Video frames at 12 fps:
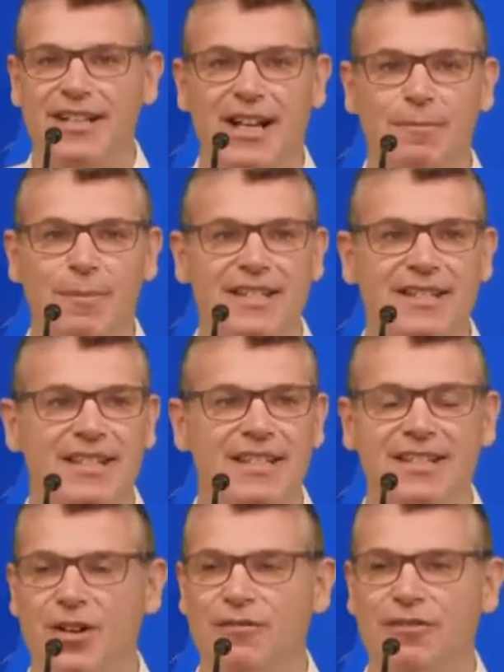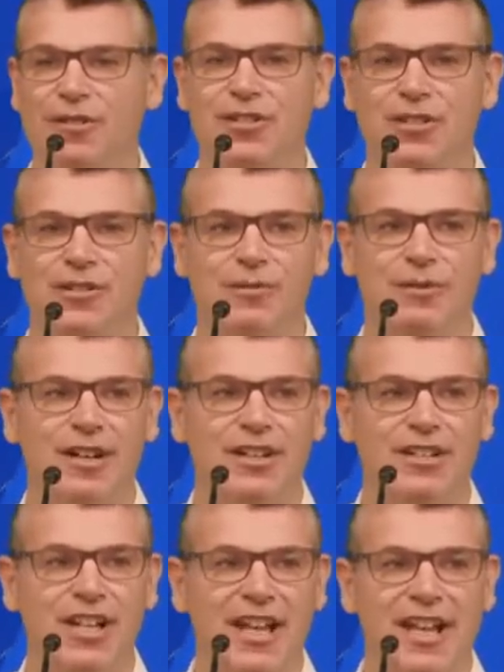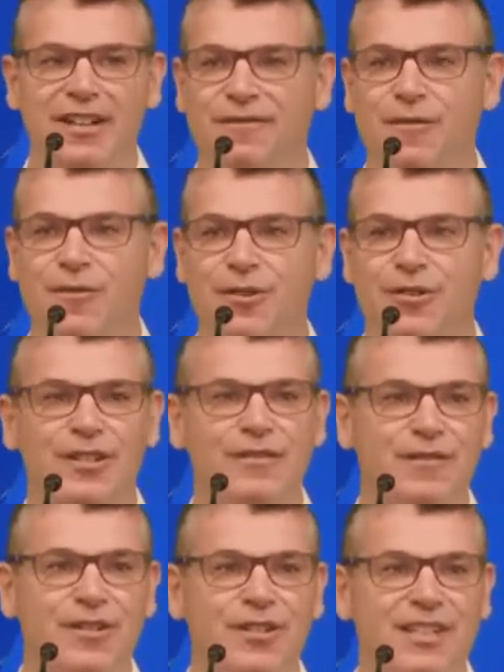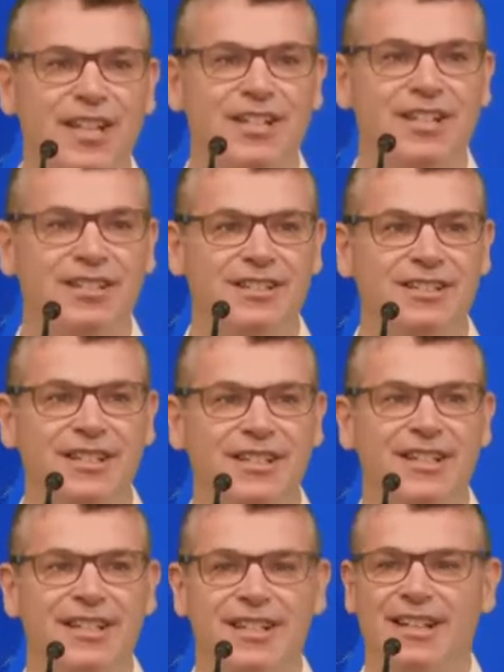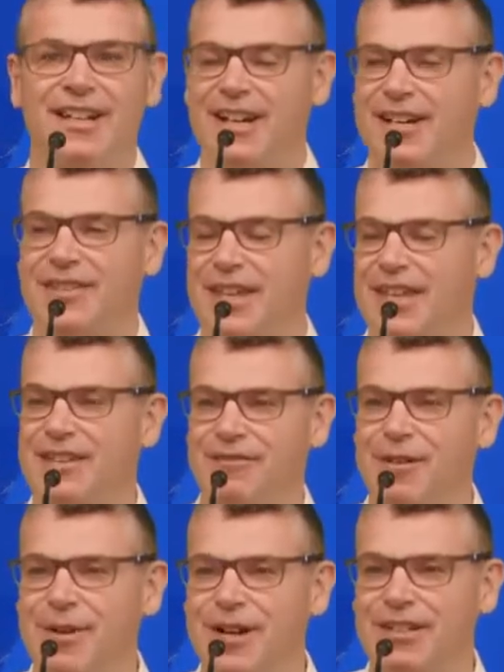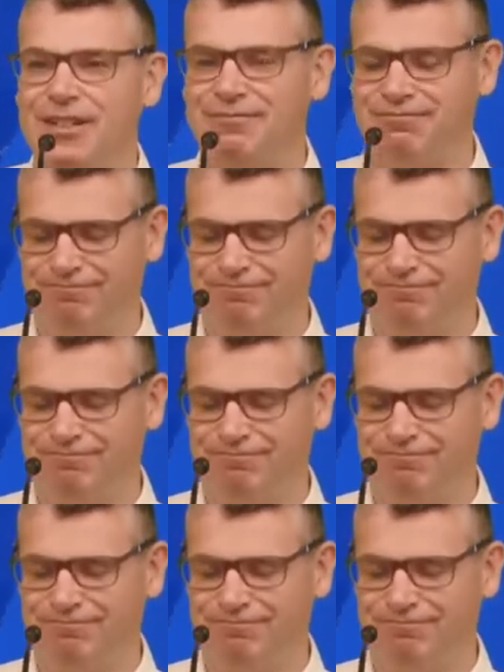I'll pass things over to JF for the first session. Thank you very much.